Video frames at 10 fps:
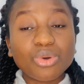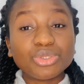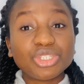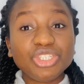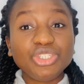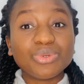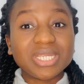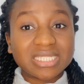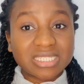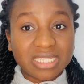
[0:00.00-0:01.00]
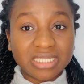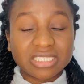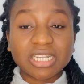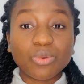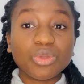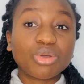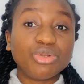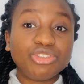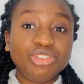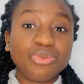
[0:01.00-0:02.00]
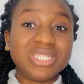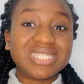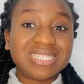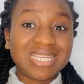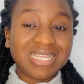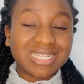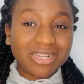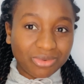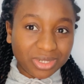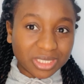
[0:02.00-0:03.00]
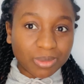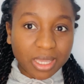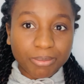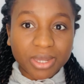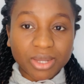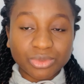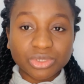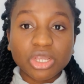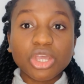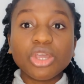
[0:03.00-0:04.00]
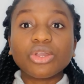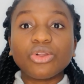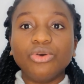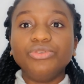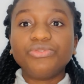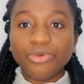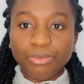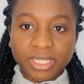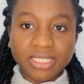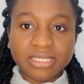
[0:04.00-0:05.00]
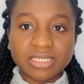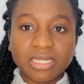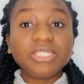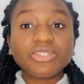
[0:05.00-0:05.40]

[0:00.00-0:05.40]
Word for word: continue in sin? Shall we continue in sin that grace may abound? God forbid. You